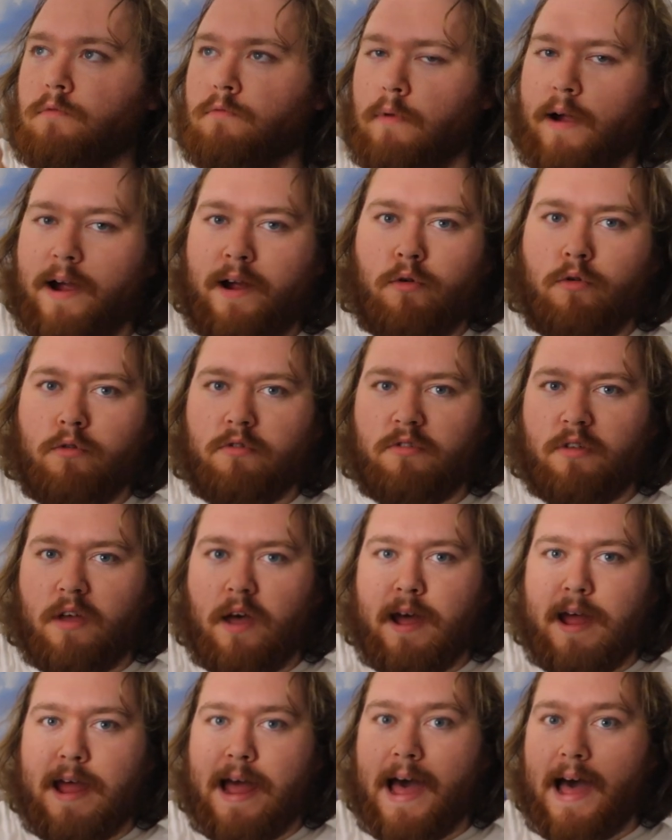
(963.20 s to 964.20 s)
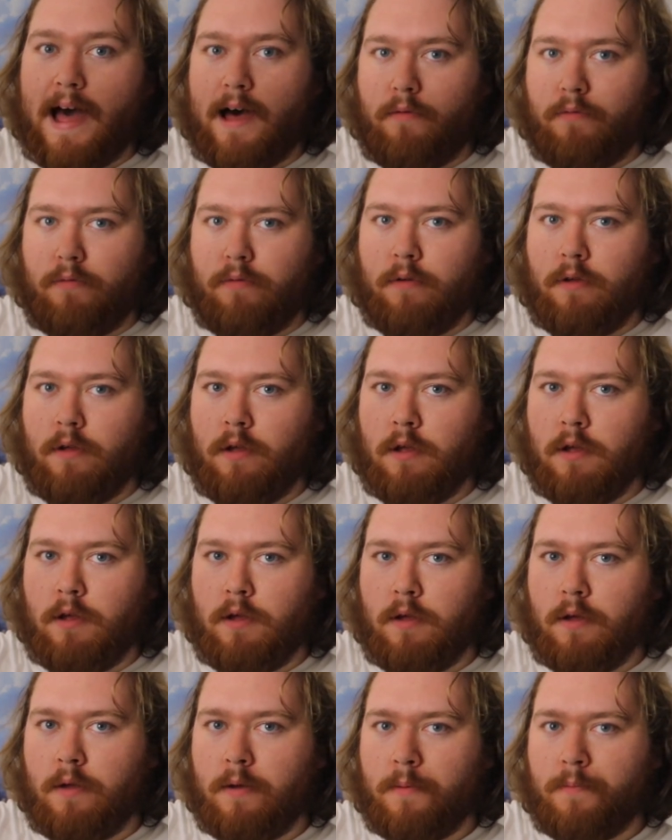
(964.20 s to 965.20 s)
records I have.
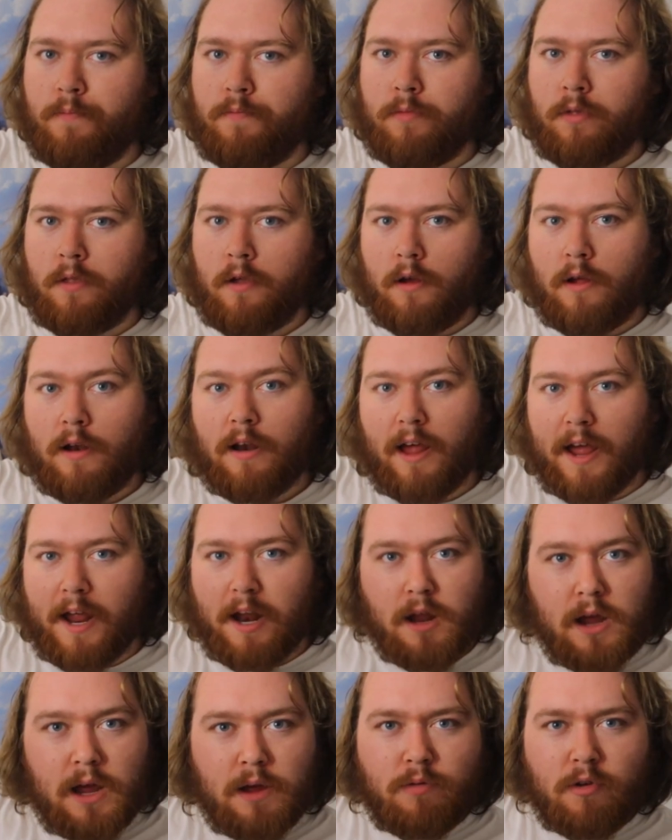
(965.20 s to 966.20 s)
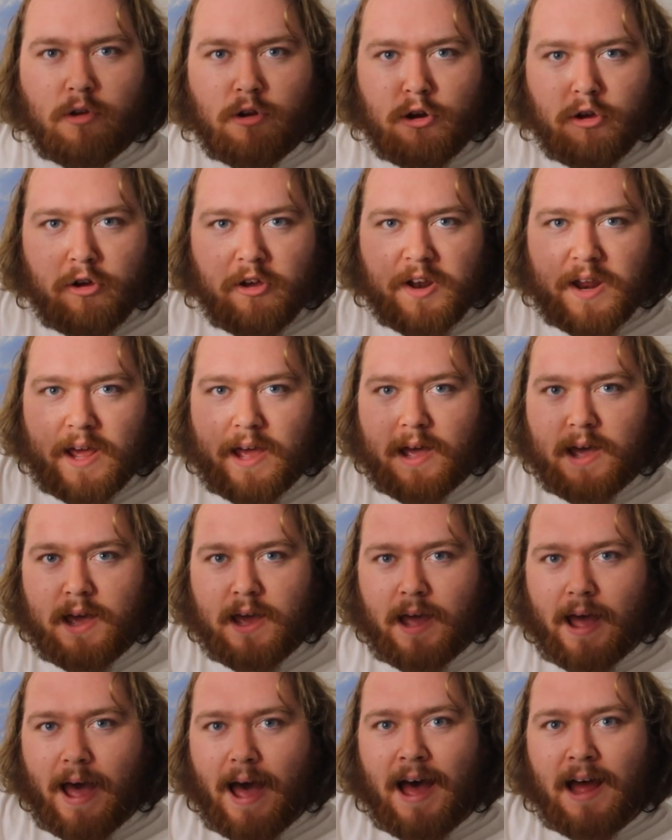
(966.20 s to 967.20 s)
Like, if you look at it,
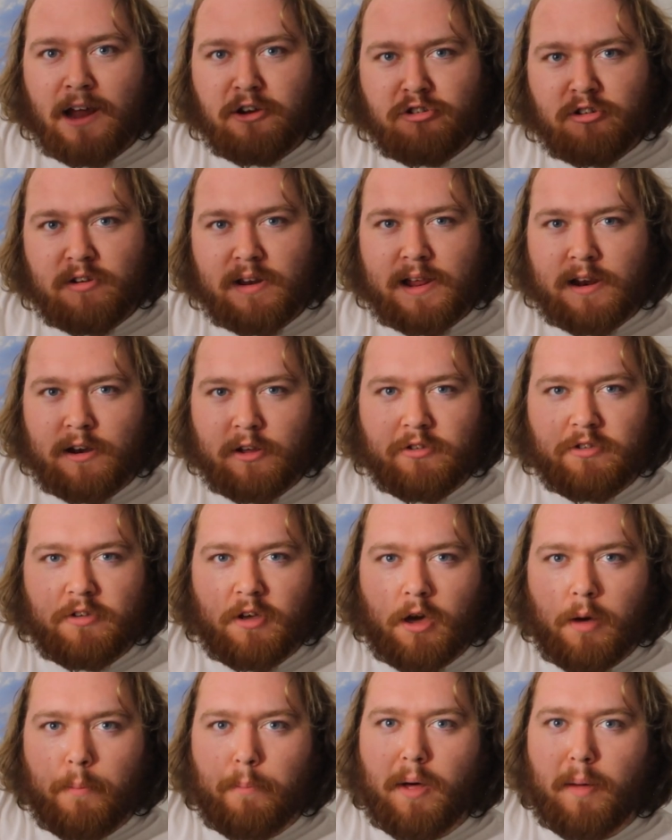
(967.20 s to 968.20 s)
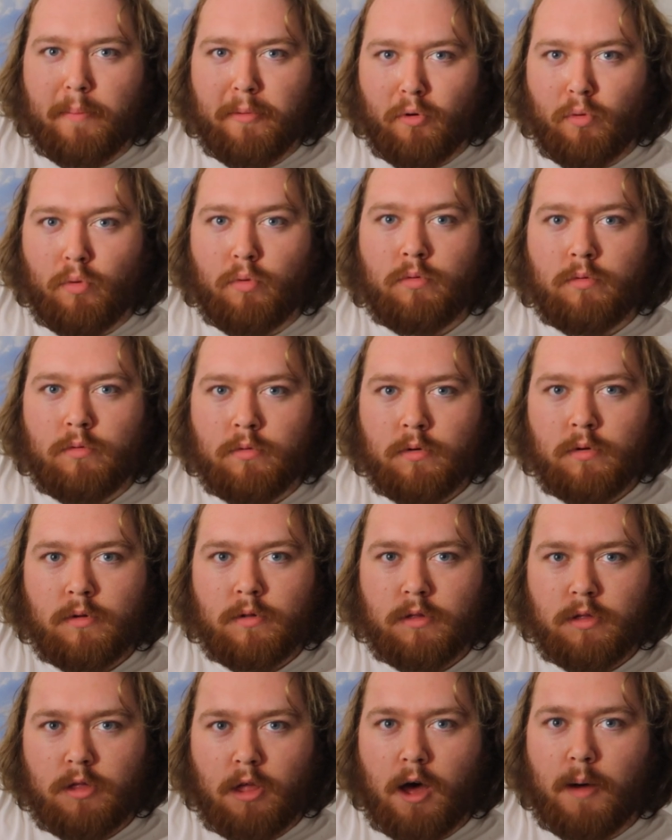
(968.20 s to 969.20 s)
it actually looks like a bubble
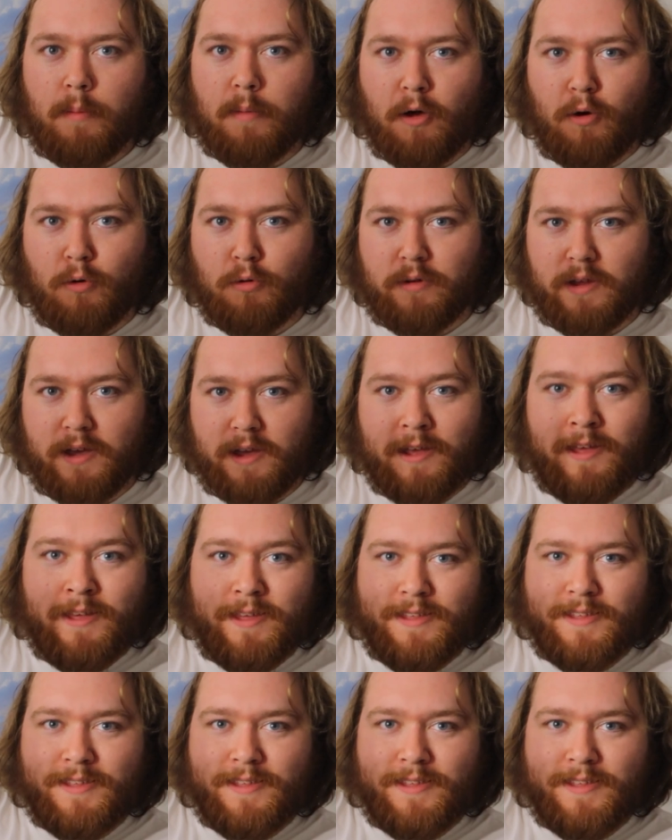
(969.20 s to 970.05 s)
that I'm holding.